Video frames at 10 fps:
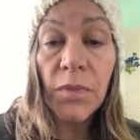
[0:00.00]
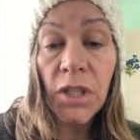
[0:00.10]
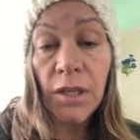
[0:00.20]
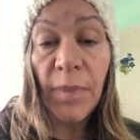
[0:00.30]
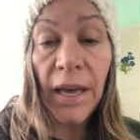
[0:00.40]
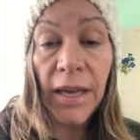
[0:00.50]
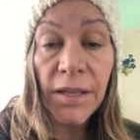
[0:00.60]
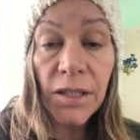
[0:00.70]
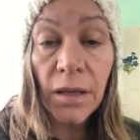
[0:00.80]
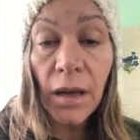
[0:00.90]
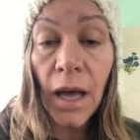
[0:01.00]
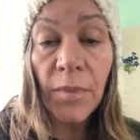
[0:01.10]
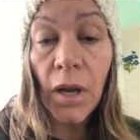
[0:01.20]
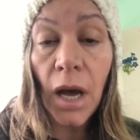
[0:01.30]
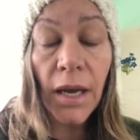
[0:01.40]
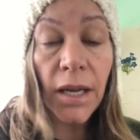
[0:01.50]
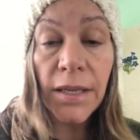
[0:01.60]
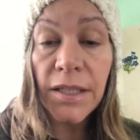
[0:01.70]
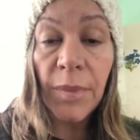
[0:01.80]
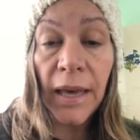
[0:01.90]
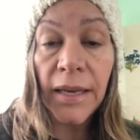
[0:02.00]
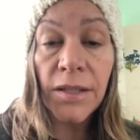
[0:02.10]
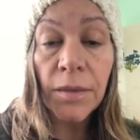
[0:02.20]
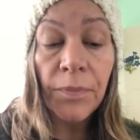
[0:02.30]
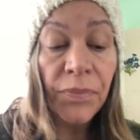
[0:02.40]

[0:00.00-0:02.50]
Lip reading: to debate. I'm not going to debate.